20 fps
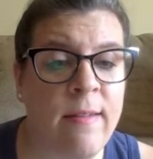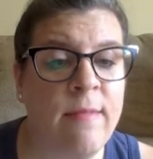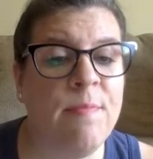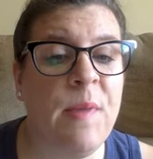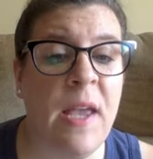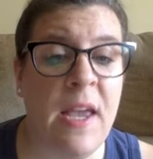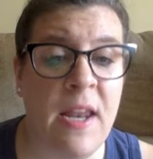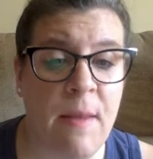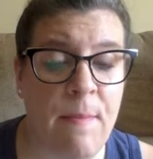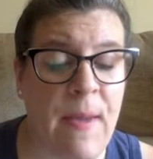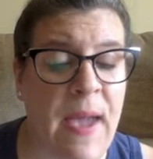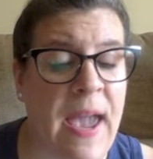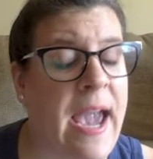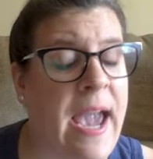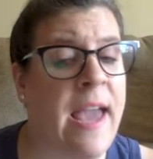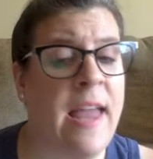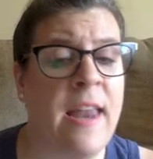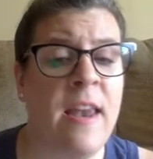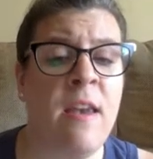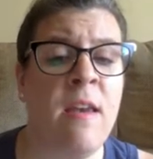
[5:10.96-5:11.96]
in a
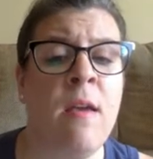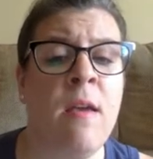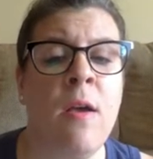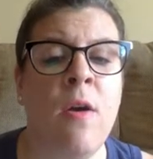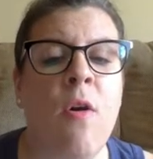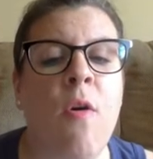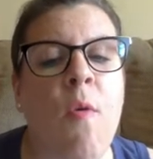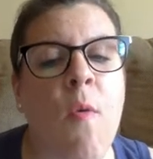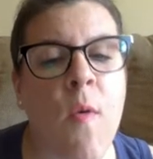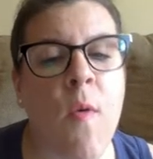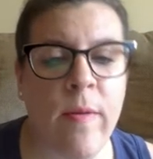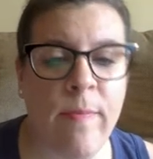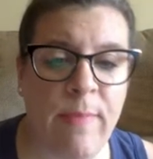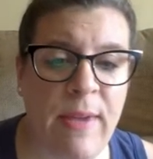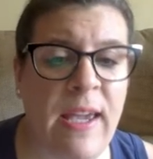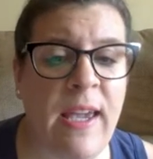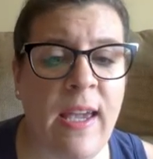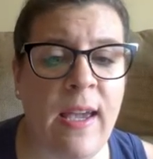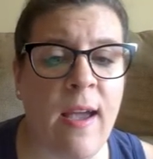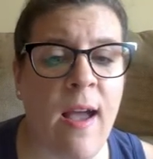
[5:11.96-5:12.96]
pan, or
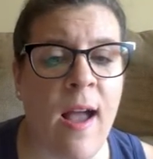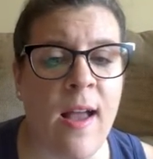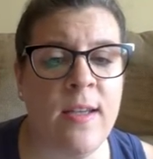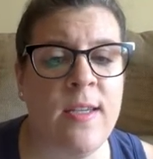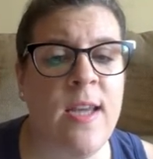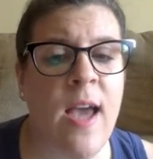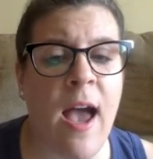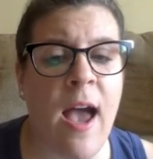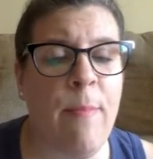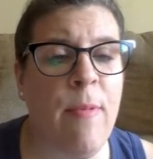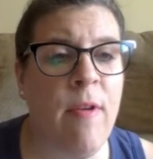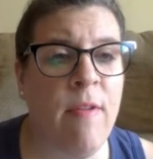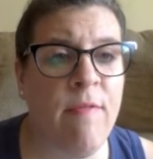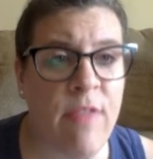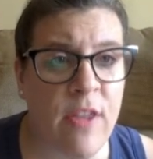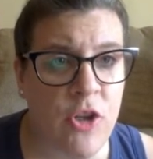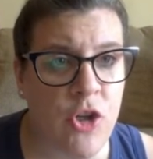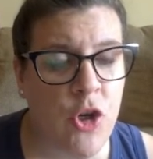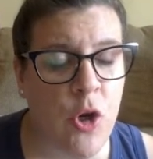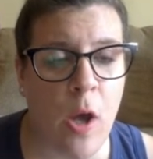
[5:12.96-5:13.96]
B, on top of
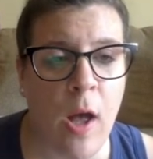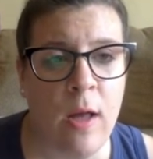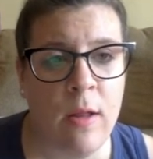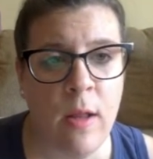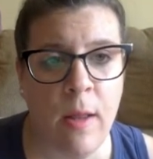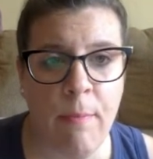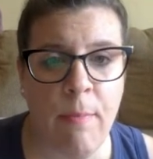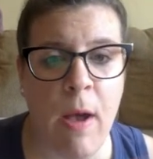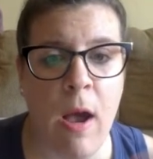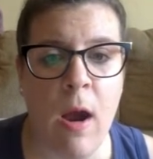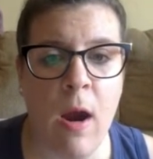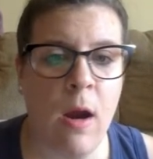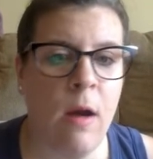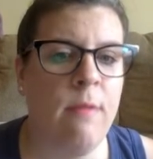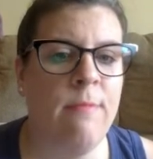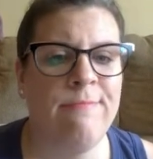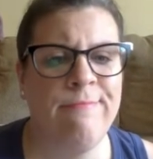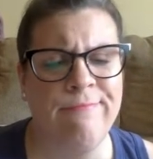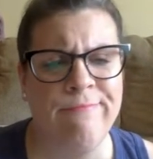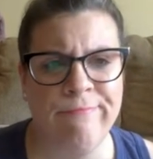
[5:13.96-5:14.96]
the chocolate bar?
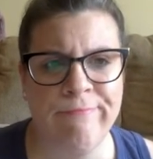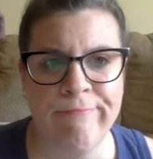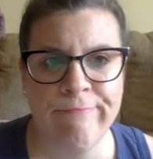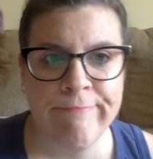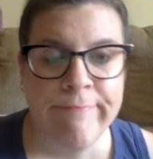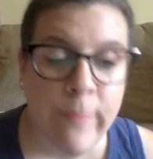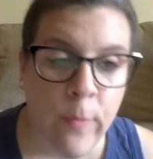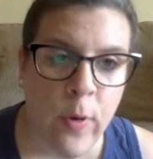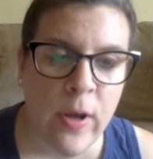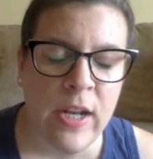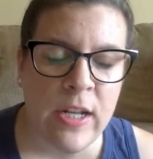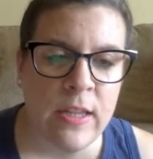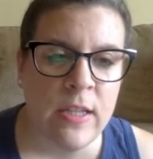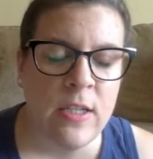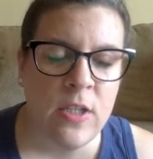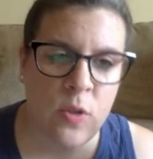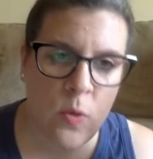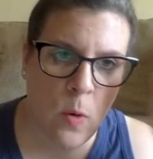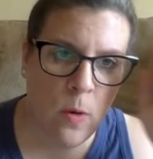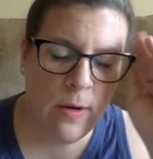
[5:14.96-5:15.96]
What did the
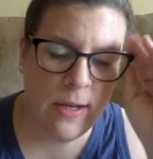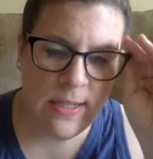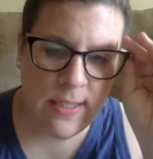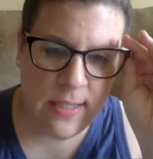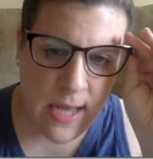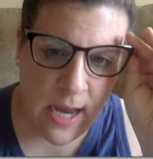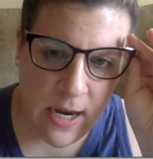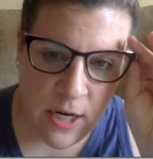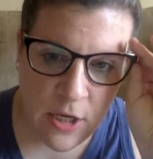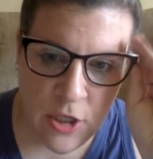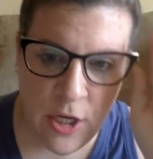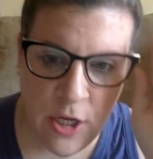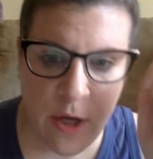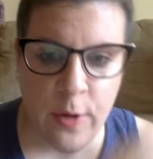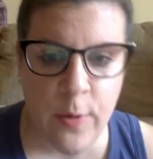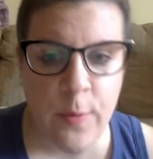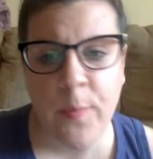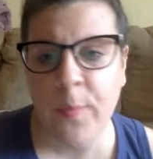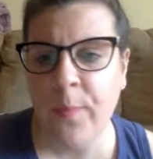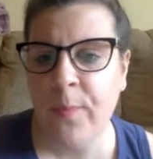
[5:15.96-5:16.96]
story say to
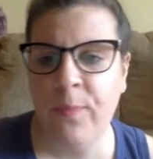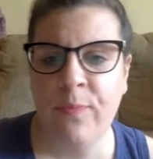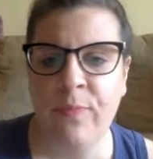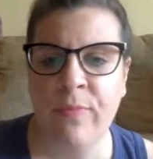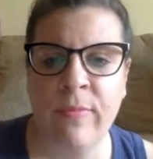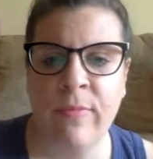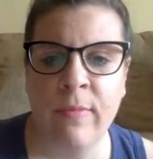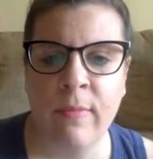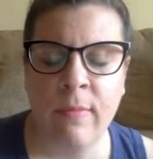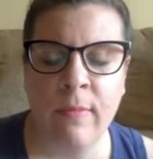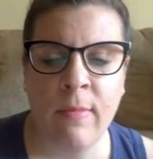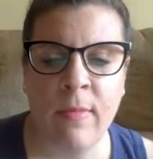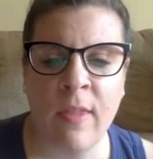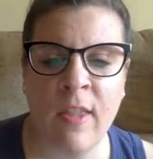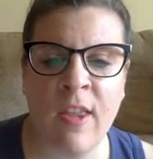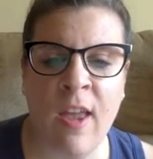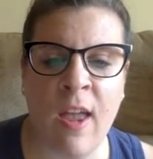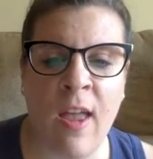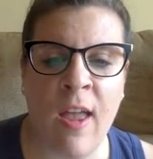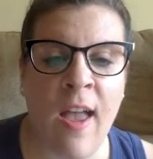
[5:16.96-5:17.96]
do?
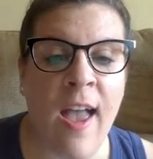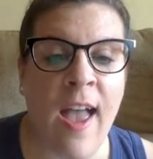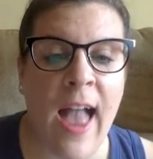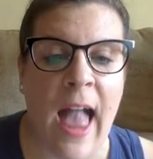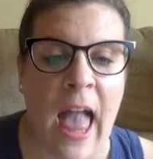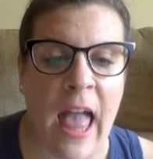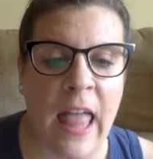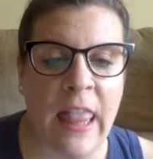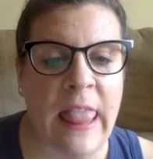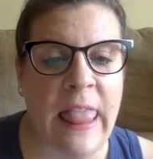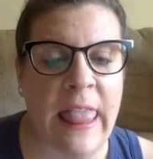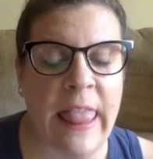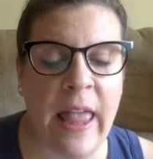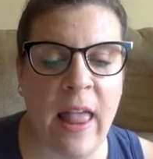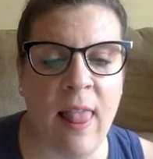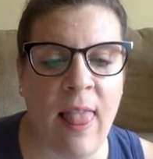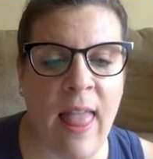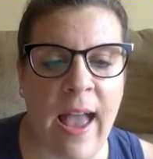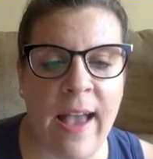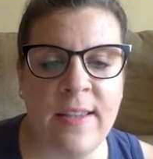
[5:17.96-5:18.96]
And the
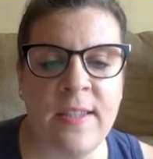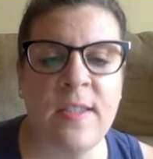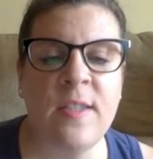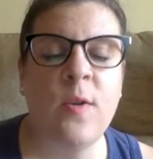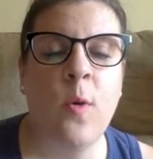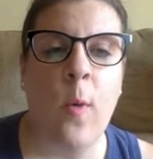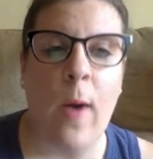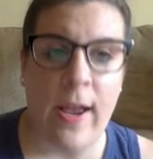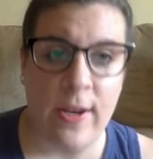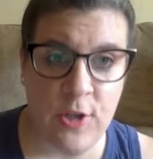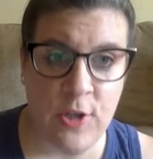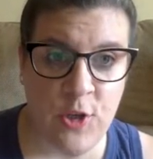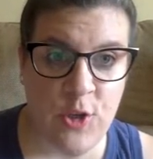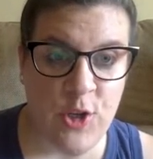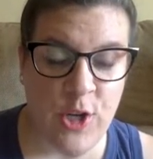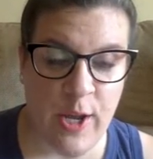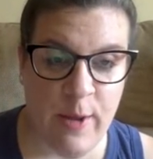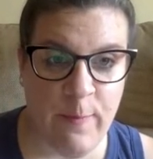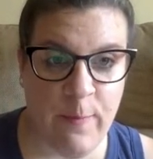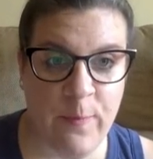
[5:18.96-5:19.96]
last
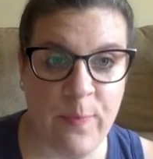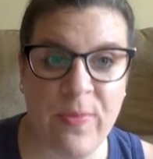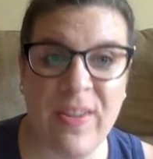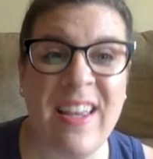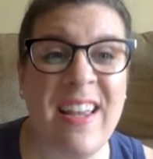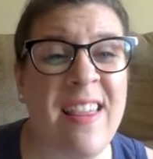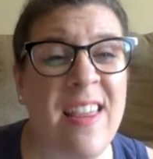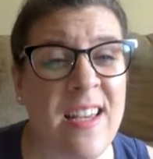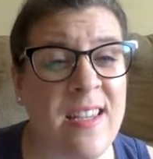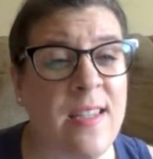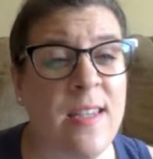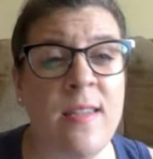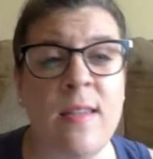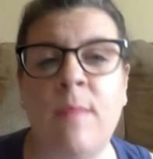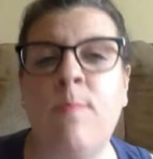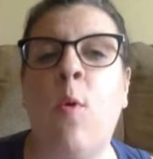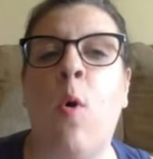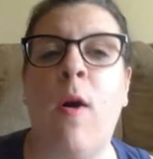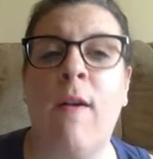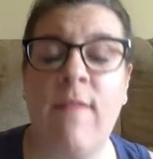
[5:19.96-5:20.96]
question, this is
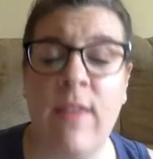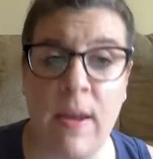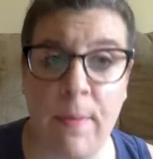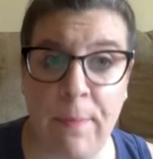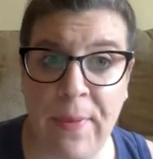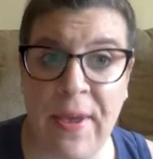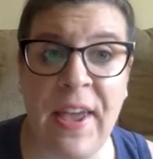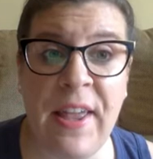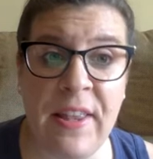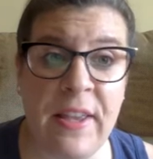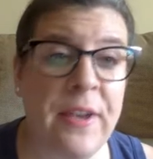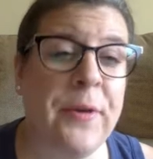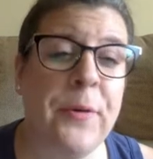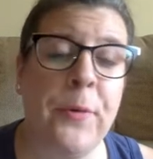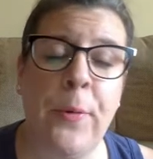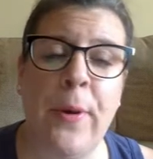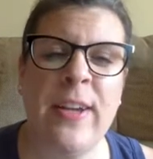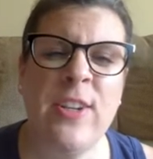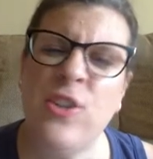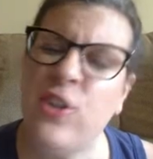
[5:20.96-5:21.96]
more of an opinion
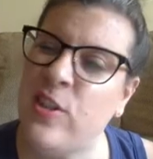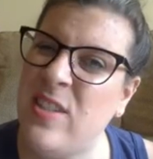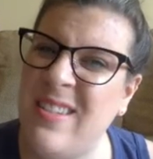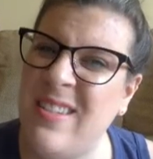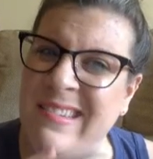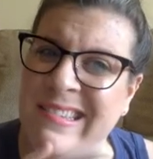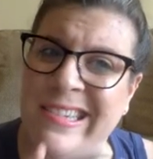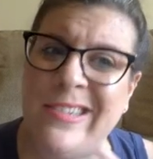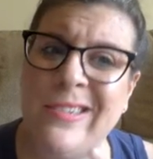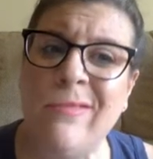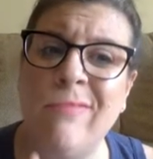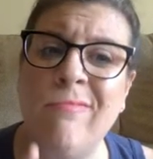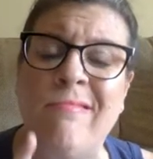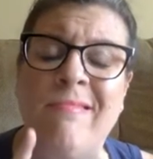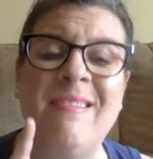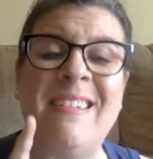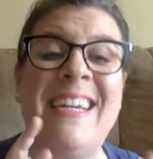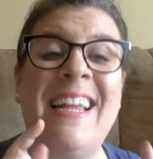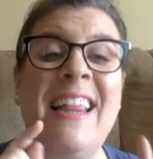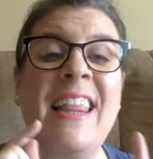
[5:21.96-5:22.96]
question, so there's
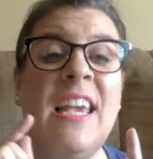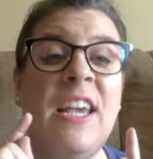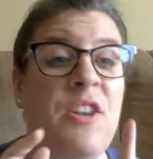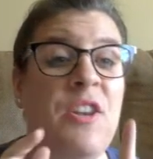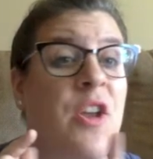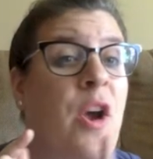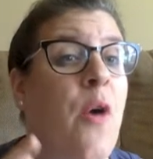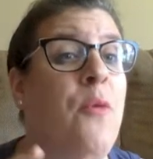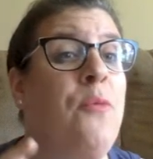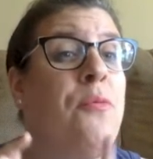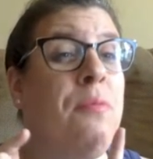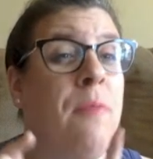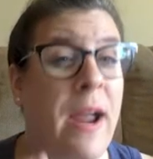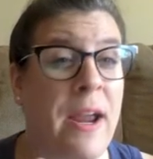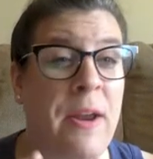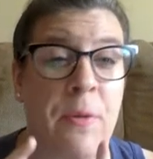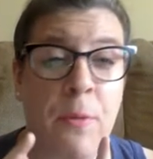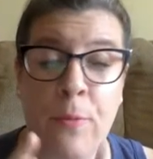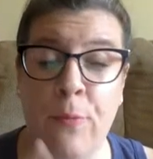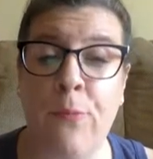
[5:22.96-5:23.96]
really no
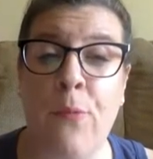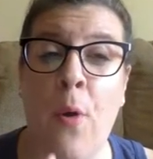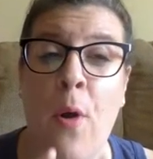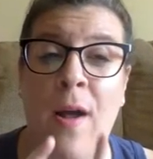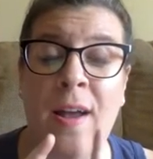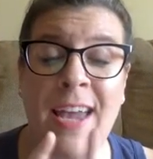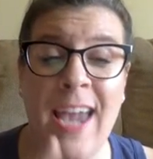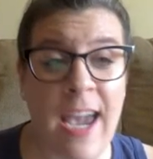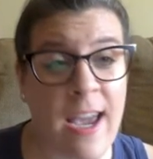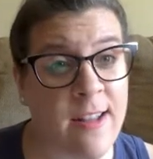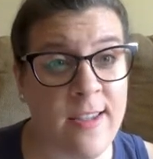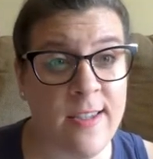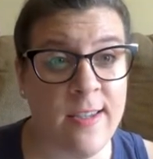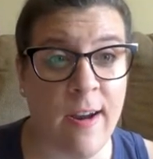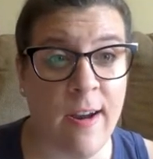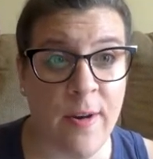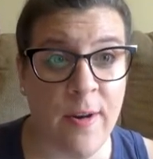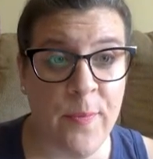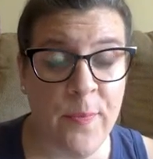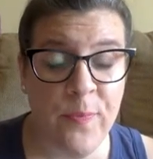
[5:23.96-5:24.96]
right or wrong answer.